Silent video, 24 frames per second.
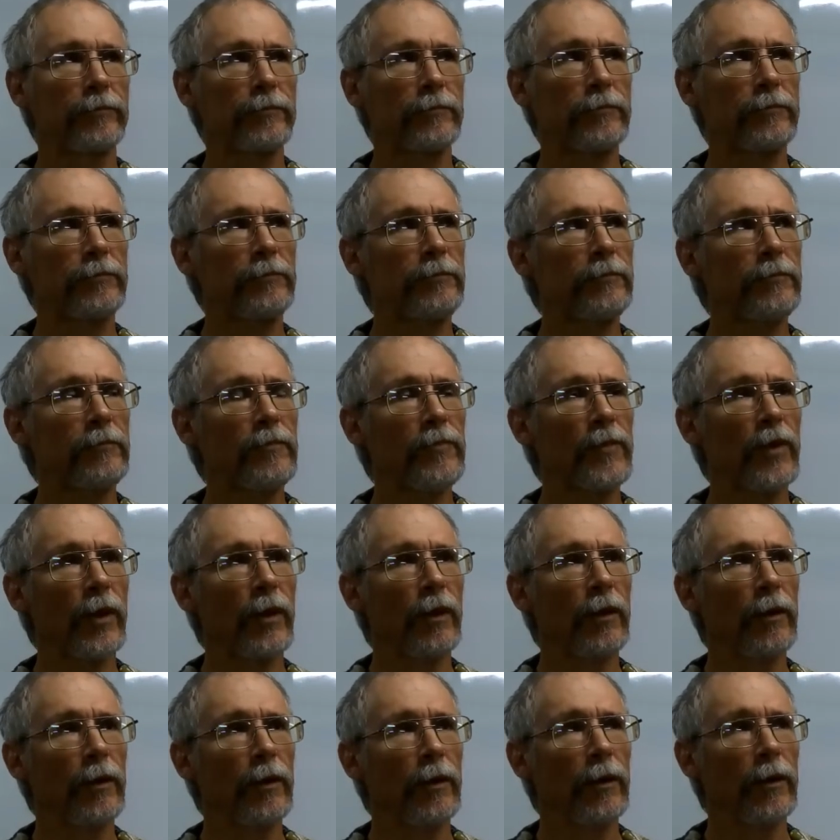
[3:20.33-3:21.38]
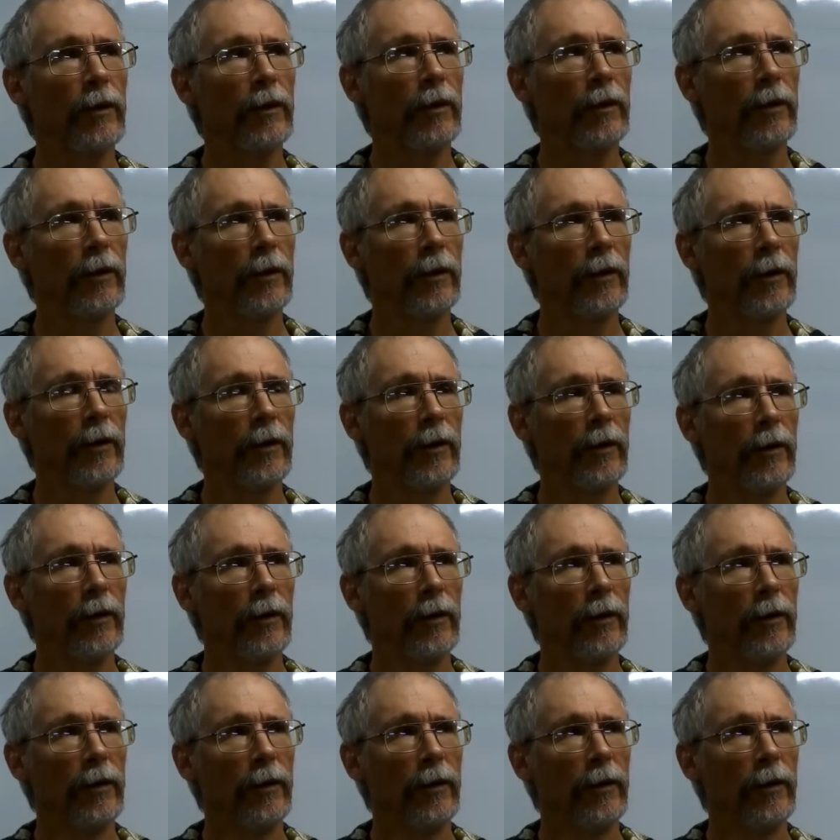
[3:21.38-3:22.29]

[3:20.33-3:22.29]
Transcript: [no speech]